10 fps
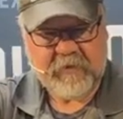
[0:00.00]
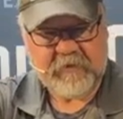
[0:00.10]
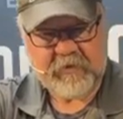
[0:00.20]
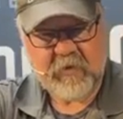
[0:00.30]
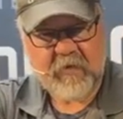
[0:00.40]

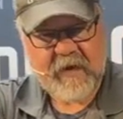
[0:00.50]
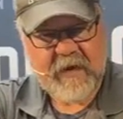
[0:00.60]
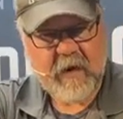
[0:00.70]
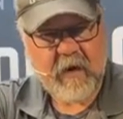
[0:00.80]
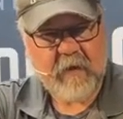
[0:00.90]
build your own
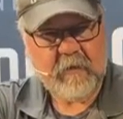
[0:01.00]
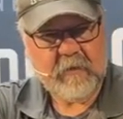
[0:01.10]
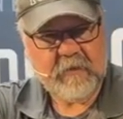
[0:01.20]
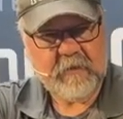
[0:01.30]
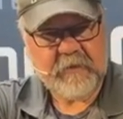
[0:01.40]

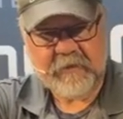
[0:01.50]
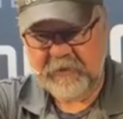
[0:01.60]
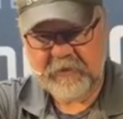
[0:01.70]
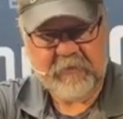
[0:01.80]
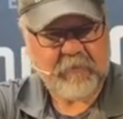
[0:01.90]
AR,
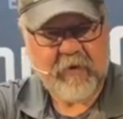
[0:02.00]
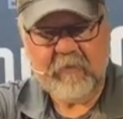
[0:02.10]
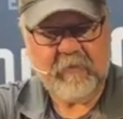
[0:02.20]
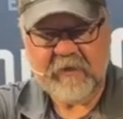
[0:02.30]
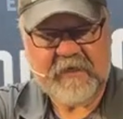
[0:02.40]
you're
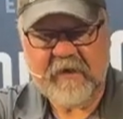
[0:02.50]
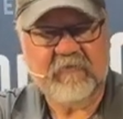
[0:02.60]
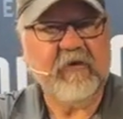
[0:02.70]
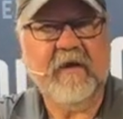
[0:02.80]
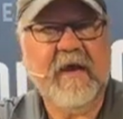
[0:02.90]
probably
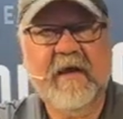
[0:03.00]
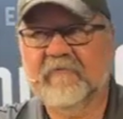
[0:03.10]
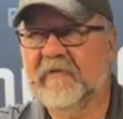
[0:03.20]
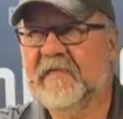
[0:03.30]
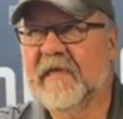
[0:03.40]
never going to
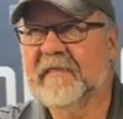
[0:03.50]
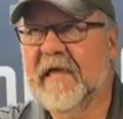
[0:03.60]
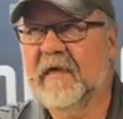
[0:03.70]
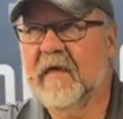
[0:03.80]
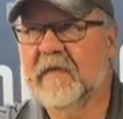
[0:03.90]
have to take
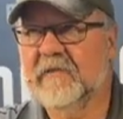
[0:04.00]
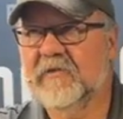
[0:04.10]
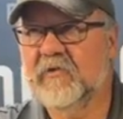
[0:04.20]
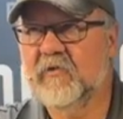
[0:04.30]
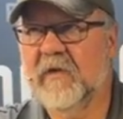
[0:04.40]
that
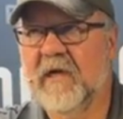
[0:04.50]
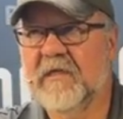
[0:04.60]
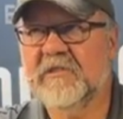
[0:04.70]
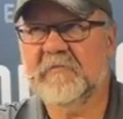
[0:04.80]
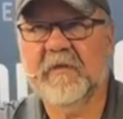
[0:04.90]
gun to a
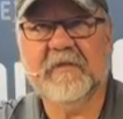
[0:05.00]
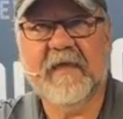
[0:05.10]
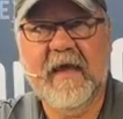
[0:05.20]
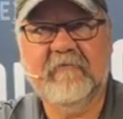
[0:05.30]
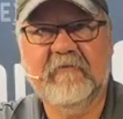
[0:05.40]
gunsmith
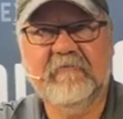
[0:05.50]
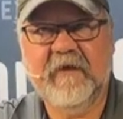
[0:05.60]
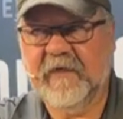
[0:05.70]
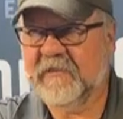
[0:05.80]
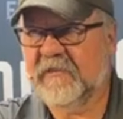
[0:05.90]
to have it
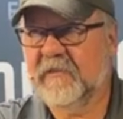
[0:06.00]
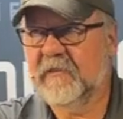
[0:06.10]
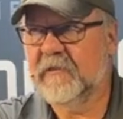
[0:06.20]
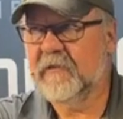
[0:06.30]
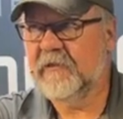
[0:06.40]
fixed.
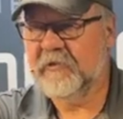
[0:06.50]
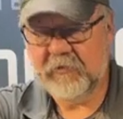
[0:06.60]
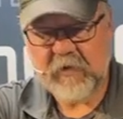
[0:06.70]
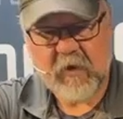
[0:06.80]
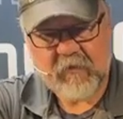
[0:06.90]

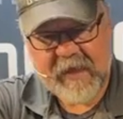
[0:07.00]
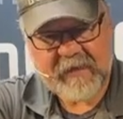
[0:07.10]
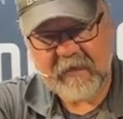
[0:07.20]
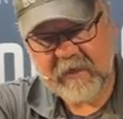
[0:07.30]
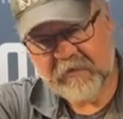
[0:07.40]
You know
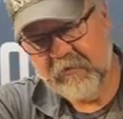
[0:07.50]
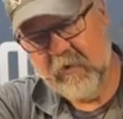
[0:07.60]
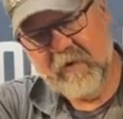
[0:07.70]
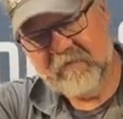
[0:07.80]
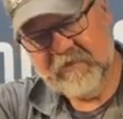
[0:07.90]
that gun. You
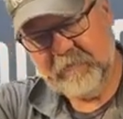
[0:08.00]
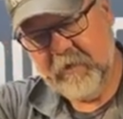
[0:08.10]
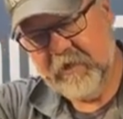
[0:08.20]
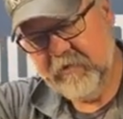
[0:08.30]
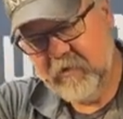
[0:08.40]
know every
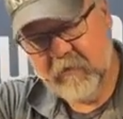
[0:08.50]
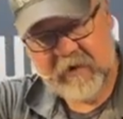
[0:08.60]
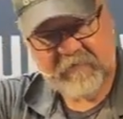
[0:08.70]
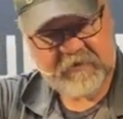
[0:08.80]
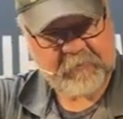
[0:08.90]
spring. You know
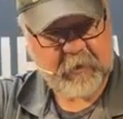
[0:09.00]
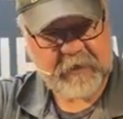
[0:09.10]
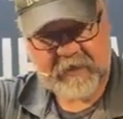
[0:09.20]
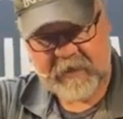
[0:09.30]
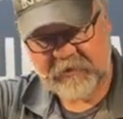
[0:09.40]
what every
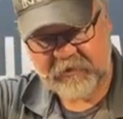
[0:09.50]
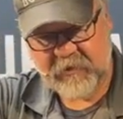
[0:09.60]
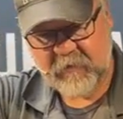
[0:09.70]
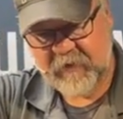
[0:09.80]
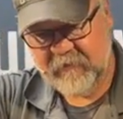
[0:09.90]
spring does.
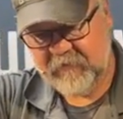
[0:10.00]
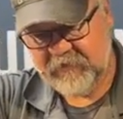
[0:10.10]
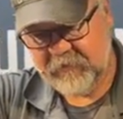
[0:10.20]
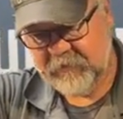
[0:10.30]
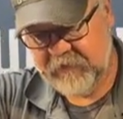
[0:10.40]
You know what every
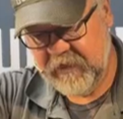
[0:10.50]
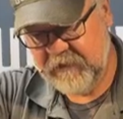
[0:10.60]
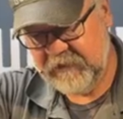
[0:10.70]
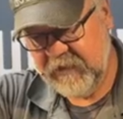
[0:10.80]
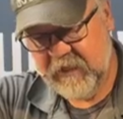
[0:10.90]
screw
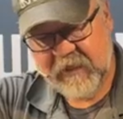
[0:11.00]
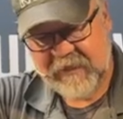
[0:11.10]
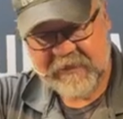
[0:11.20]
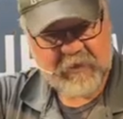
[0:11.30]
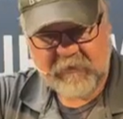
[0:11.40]
does.
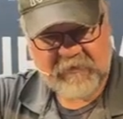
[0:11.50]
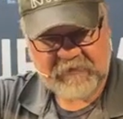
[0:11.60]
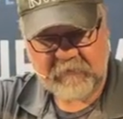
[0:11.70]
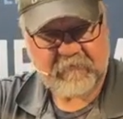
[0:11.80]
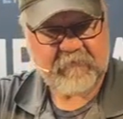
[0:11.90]

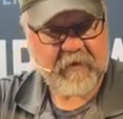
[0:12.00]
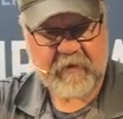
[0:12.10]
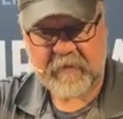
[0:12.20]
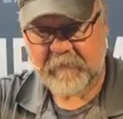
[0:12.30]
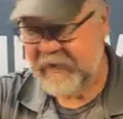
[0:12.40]
These are
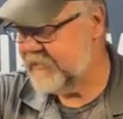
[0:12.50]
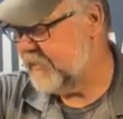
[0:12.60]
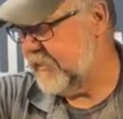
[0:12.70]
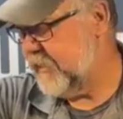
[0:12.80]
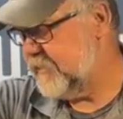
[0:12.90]
very
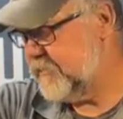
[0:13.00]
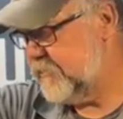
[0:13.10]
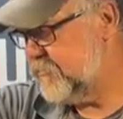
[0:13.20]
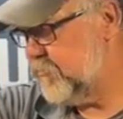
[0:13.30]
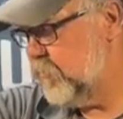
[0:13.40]
basic guns.
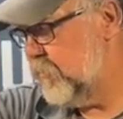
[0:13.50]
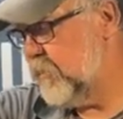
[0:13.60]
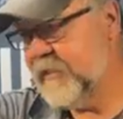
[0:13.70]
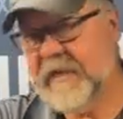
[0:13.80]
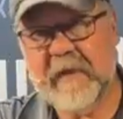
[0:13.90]
There's
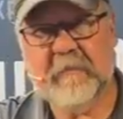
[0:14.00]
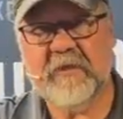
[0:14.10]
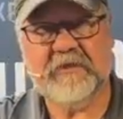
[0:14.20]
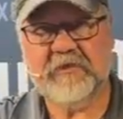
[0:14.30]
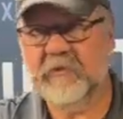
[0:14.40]
really not
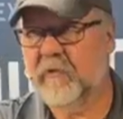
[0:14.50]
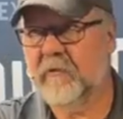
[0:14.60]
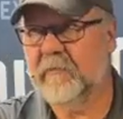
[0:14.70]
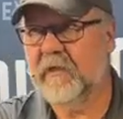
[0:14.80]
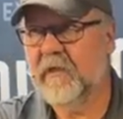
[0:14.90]
much
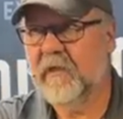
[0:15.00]
to